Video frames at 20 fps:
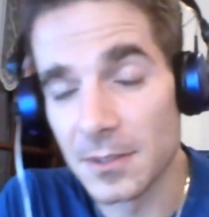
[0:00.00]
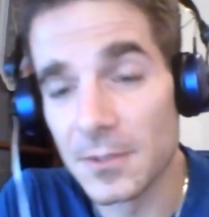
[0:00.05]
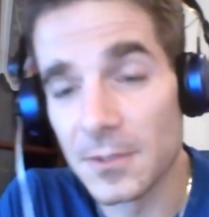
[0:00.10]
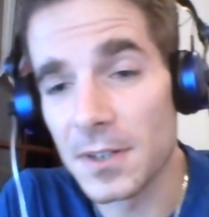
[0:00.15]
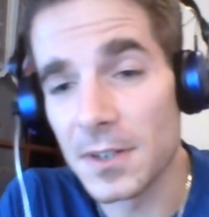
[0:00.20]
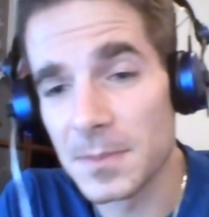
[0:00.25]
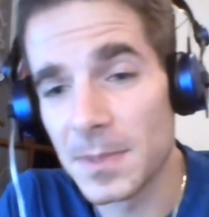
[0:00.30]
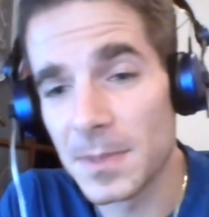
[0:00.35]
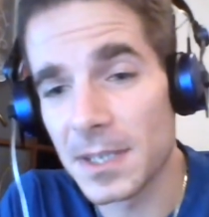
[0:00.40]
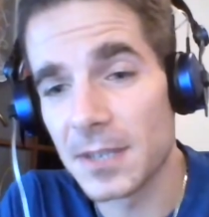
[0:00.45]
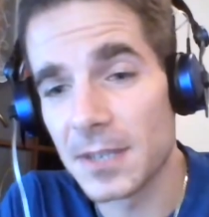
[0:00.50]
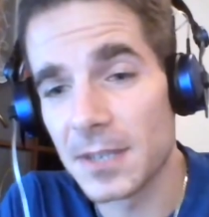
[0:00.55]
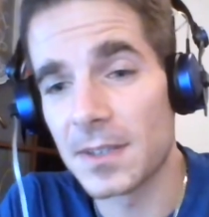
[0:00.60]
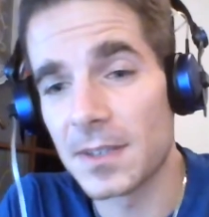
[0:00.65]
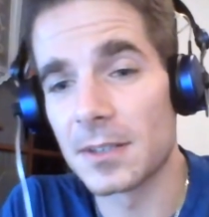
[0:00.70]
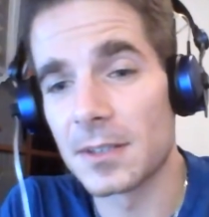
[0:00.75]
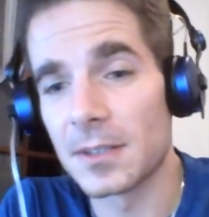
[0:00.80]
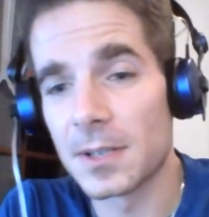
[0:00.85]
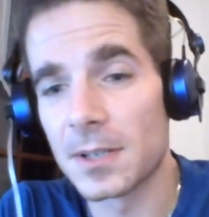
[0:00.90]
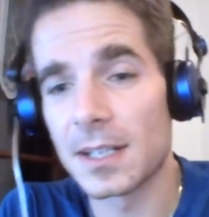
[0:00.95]
The first big
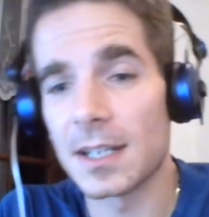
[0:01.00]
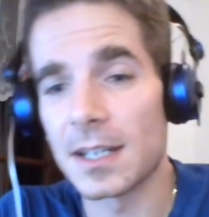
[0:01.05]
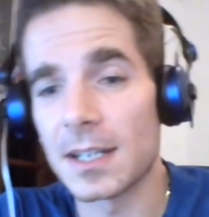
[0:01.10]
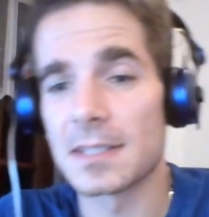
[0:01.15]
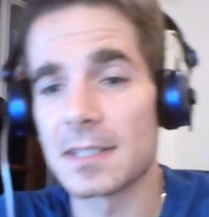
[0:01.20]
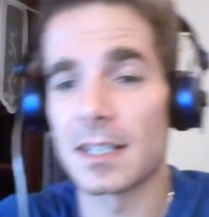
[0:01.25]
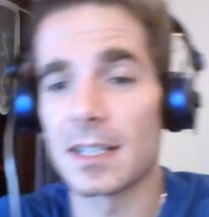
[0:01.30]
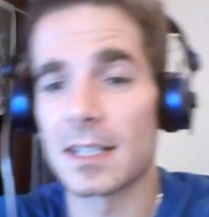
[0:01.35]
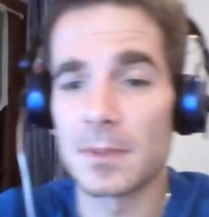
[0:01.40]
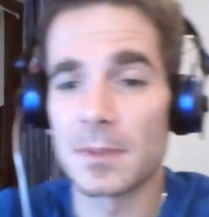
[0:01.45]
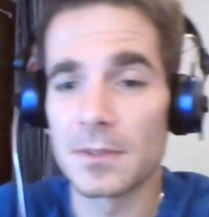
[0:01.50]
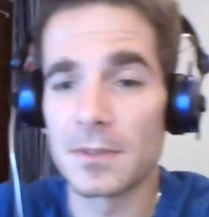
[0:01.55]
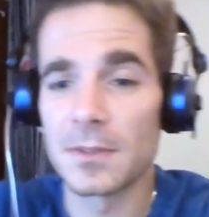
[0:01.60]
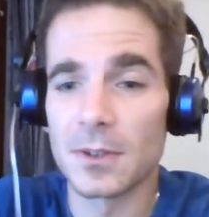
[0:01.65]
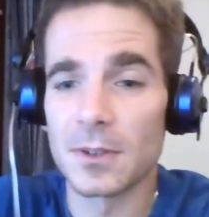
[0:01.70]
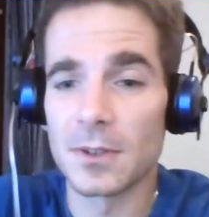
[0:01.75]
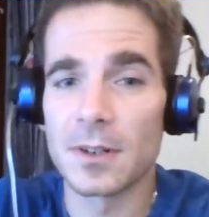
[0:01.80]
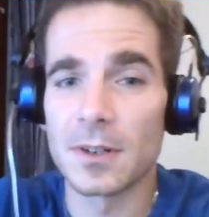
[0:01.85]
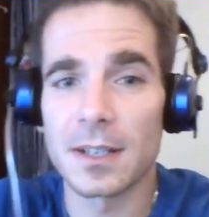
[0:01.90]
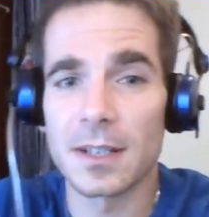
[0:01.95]
event they organized. Like
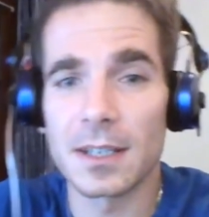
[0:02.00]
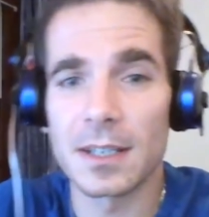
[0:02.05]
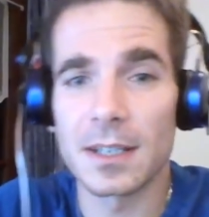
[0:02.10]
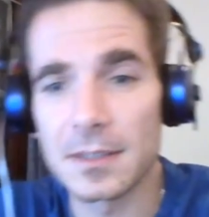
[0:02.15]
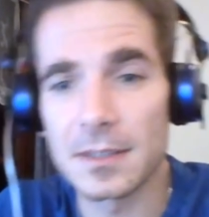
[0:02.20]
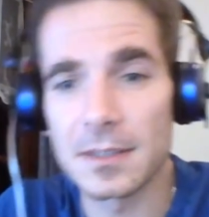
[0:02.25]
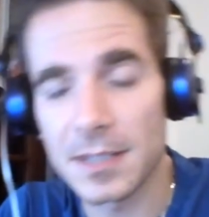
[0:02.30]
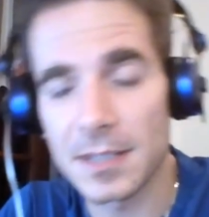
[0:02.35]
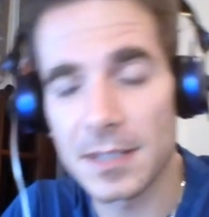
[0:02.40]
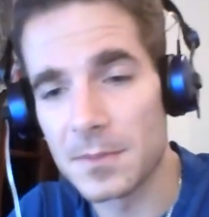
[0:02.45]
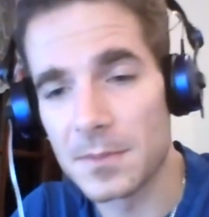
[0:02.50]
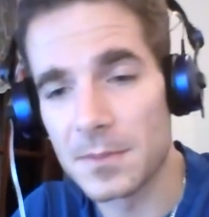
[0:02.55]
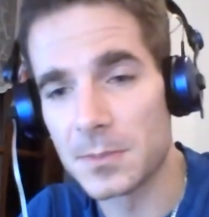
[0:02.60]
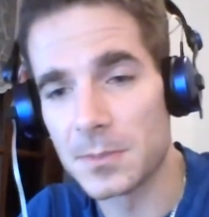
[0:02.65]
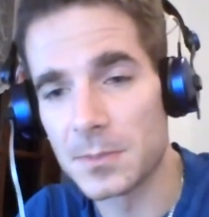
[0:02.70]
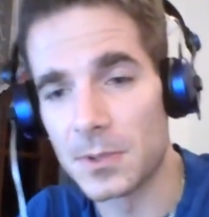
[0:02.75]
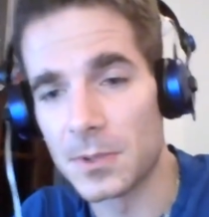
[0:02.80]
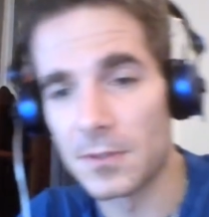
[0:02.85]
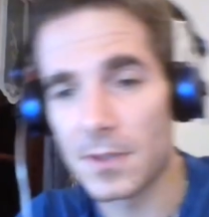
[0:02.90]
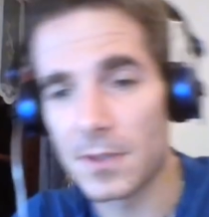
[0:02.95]
before, they had some
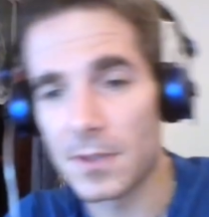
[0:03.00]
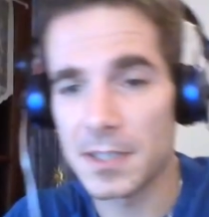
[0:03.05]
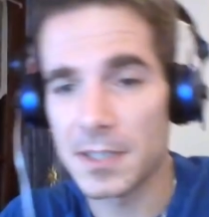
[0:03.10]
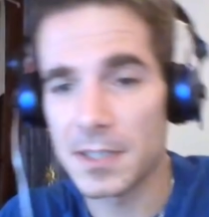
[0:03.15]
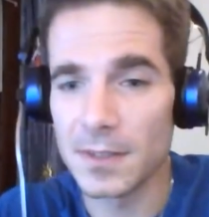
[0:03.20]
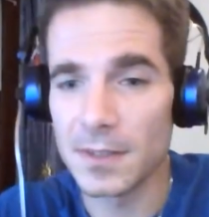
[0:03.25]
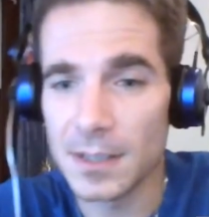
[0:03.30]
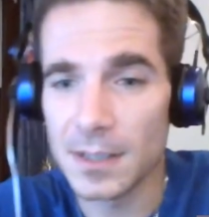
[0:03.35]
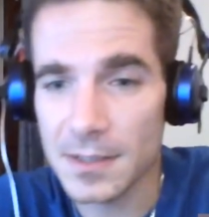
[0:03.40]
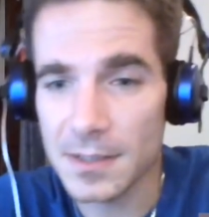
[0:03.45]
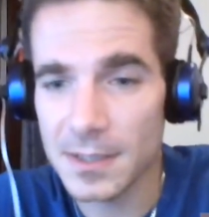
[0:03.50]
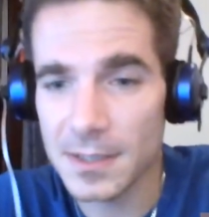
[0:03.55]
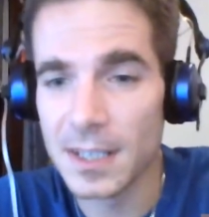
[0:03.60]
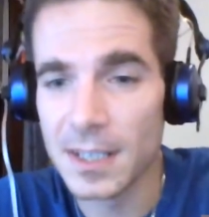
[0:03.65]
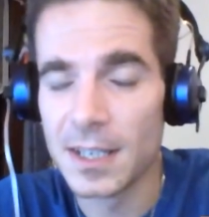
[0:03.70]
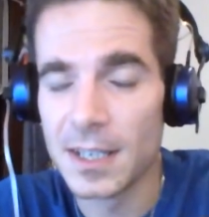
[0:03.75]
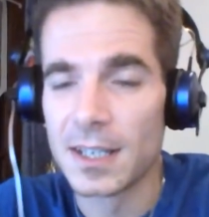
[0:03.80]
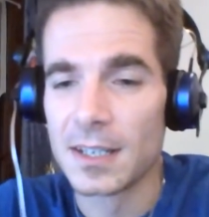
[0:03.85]
small festivals.